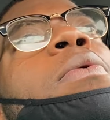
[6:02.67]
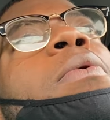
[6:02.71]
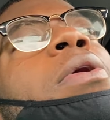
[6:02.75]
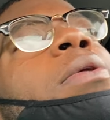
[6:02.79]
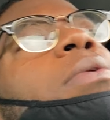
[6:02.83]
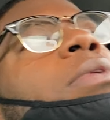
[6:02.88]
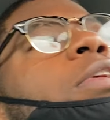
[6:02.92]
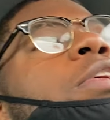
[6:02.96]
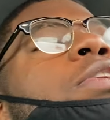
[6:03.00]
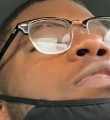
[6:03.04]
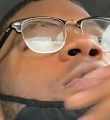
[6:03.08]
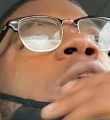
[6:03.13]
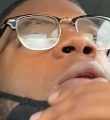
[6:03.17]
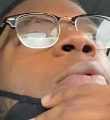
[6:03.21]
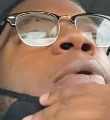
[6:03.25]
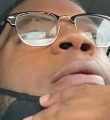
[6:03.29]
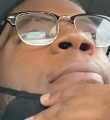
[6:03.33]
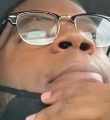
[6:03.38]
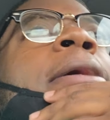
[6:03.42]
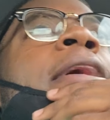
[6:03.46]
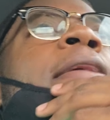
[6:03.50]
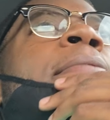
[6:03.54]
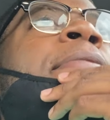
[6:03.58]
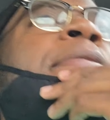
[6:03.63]

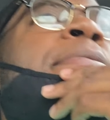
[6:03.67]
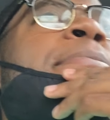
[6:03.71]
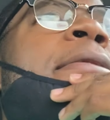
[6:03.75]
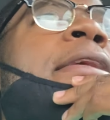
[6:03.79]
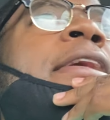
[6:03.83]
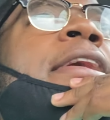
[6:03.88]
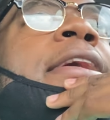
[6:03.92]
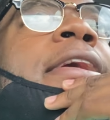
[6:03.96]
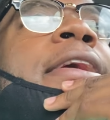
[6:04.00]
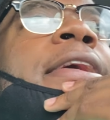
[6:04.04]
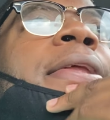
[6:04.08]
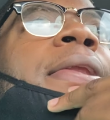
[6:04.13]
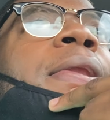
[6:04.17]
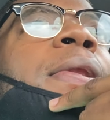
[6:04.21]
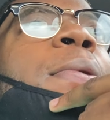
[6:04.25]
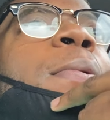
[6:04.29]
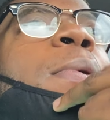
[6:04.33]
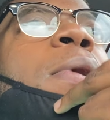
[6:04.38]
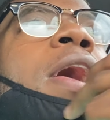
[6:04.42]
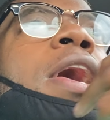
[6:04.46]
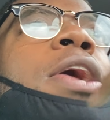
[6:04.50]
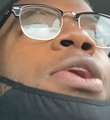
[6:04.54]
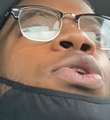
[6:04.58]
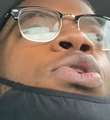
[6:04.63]
what made me mad?
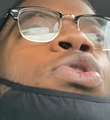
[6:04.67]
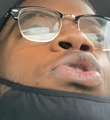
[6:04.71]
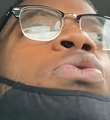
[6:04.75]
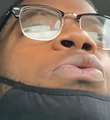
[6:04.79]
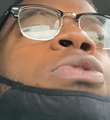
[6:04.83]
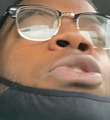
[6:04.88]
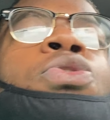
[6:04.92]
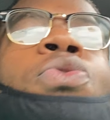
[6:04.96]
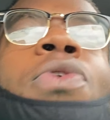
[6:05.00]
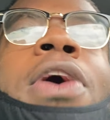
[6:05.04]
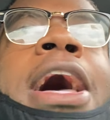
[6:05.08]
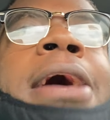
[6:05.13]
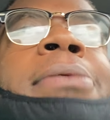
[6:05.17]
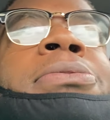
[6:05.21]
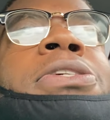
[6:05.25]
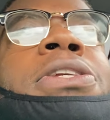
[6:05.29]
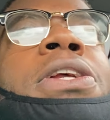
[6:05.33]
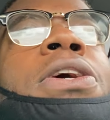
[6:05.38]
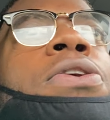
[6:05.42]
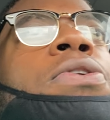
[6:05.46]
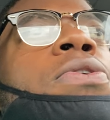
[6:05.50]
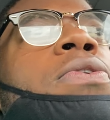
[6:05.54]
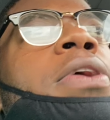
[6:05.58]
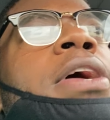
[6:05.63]
Where I knew it was wraps,
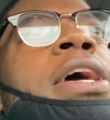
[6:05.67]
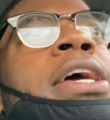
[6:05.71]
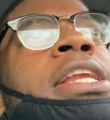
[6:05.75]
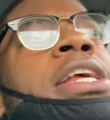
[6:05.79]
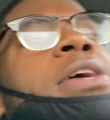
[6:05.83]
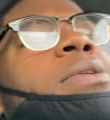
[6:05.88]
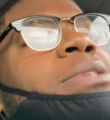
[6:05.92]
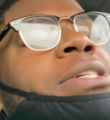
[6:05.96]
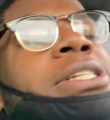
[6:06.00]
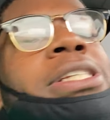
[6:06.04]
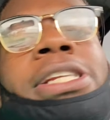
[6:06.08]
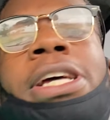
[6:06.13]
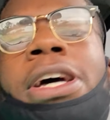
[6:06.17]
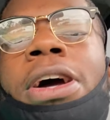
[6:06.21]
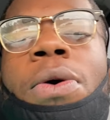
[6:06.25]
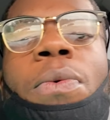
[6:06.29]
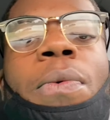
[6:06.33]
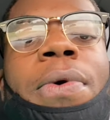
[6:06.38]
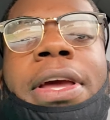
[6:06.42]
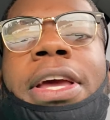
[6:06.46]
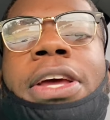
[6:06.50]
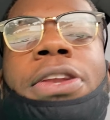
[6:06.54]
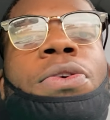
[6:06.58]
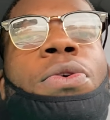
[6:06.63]
though, and there was
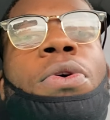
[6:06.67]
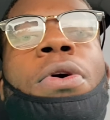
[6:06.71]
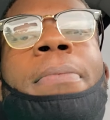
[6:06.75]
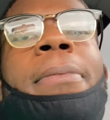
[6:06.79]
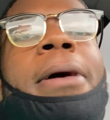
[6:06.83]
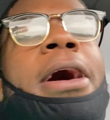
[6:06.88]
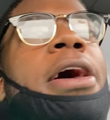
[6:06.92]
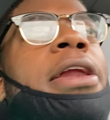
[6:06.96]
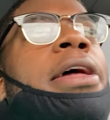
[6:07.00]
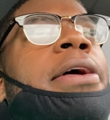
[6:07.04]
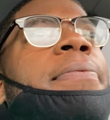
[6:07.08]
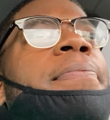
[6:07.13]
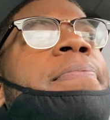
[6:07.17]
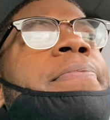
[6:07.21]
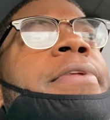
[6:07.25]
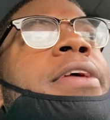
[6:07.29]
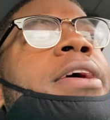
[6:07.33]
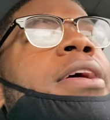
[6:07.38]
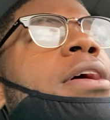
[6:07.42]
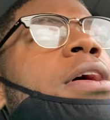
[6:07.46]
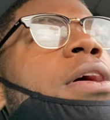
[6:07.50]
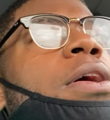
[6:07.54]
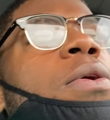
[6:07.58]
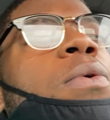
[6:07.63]
nothing we could do about it?
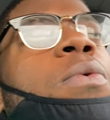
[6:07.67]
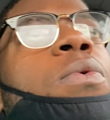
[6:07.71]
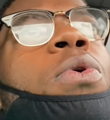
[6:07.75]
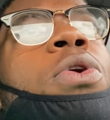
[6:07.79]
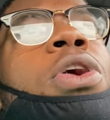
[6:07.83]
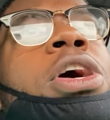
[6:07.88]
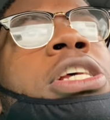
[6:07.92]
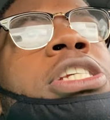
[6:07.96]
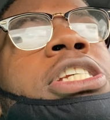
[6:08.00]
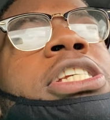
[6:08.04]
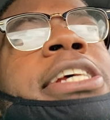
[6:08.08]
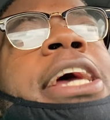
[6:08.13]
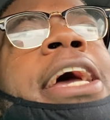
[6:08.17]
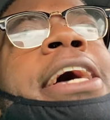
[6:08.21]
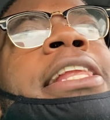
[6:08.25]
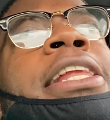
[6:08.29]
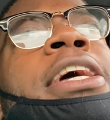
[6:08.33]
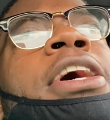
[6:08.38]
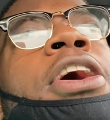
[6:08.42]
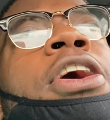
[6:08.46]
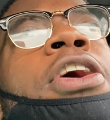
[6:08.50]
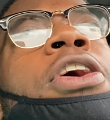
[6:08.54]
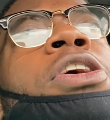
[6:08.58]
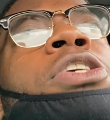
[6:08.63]
Once
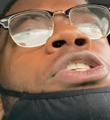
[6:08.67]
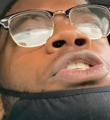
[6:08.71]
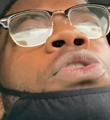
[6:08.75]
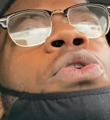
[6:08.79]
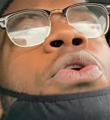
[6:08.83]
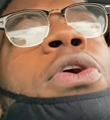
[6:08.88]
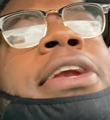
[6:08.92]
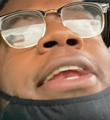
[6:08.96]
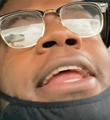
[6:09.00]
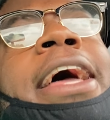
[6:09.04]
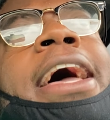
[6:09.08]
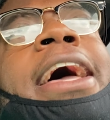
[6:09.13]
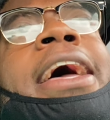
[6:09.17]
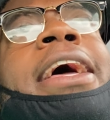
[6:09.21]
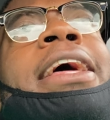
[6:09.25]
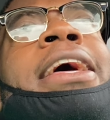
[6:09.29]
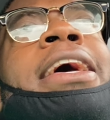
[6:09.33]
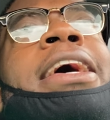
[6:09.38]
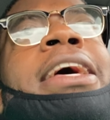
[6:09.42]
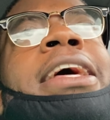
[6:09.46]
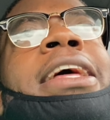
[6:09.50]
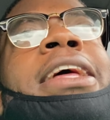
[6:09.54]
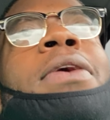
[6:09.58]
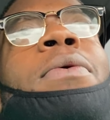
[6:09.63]
Jalen Hurts scored that,
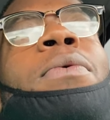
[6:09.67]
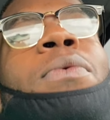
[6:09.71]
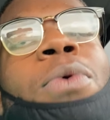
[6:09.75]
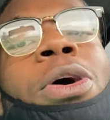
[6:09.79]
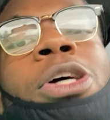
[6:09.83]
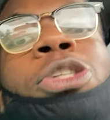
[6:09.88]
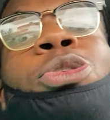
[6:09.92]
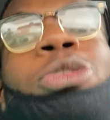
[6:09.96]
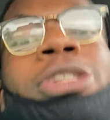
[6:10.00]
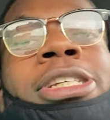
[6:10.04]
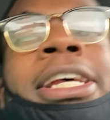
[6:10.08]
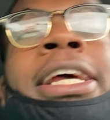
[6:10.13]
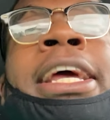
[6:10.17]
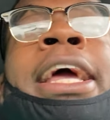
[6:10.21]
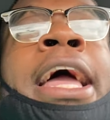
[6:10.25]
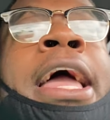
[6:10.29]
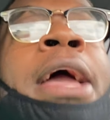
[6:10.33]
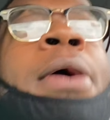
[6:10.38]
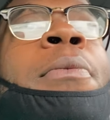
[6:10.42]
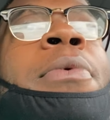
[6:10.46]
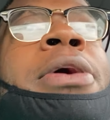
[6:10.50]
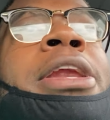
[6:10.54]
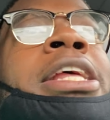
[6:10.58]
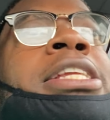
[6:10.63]
which was a
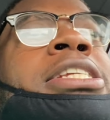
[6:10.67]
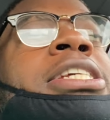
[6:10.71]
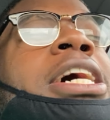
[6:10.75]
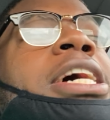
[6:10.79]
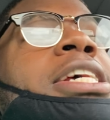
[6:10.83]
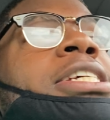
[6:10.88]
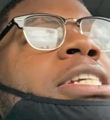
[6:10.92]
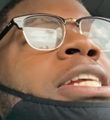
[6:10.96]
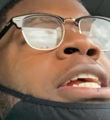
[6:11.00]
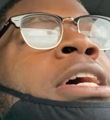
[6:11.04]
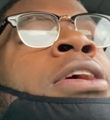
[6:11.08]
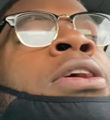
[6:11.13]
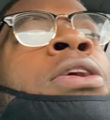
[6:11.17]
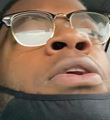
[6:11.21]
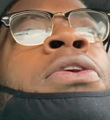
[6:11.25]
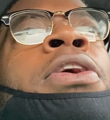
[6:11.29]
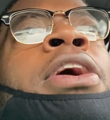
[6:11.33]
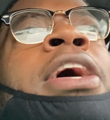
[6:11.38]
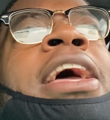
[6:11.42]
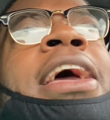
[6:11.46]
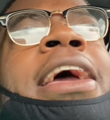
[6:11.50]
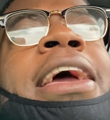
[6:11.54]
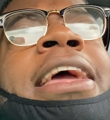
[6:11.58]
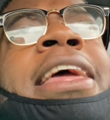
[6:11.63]
game-winning touchdown,
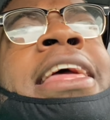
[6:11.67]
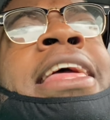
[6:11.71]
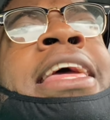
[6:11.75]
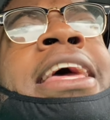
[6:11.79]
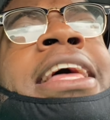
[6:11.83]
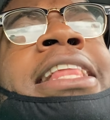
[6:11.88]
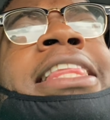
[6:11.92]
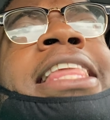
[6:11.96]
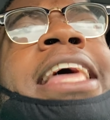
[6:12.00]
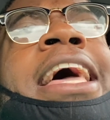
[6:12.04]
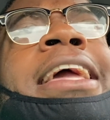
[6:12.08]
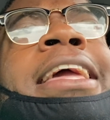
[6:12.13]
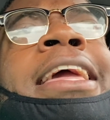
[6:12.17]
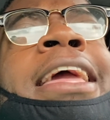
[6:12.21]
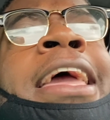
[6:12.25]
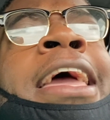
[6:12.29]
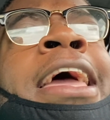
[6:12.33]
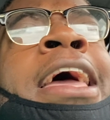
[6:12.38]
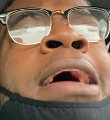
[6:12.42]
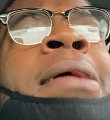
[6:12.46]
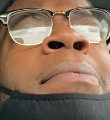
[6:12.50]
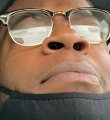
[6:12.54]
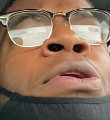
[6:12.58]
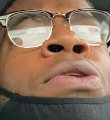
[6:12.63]
and he hit that
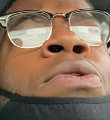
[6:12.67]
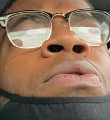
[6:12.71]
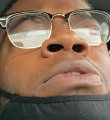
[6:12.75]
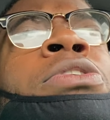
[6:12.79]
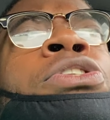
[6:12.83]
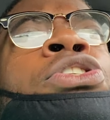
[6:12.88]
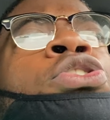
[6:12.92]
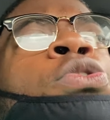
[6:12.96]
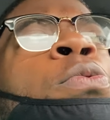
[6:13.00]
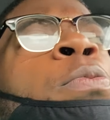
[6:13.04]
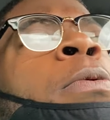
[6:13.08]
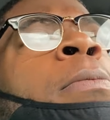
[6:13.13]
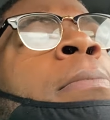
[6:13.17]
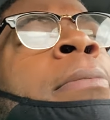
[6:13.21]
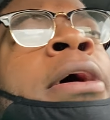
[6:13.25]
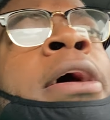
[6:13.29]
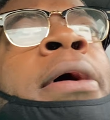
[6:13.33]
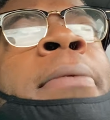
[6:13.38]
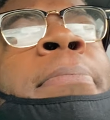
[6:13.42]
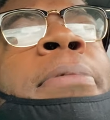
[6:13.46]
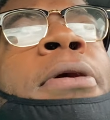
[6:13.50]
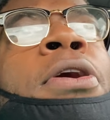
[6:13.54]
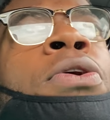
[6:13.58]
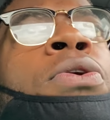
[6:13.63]
Cam Newton
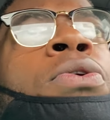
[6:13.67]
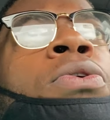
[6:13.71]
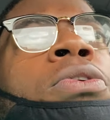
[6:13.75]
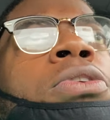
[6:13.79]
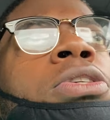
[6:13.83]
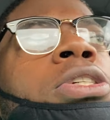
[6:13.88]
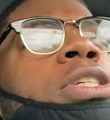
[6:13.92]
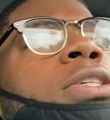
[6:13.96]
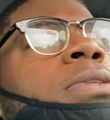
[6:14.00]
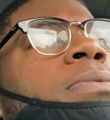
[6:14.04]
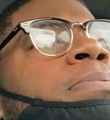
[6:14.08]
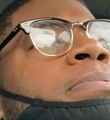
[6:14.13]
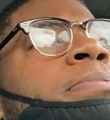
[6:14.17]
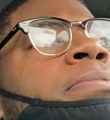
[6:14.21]
Superman pose,